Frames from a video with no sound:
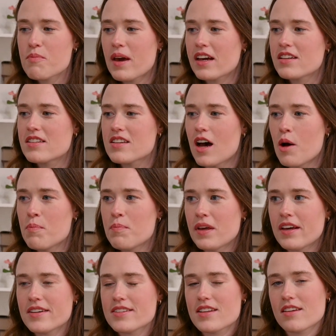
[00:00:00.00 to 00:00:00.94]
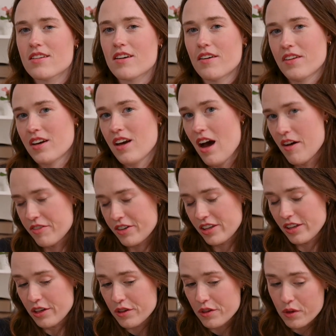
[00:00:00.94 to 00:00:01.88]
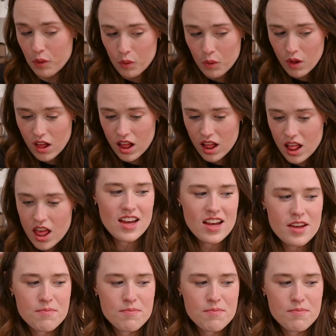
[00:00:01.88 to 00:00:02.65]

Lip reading: picked up because I thought the cover looked cool.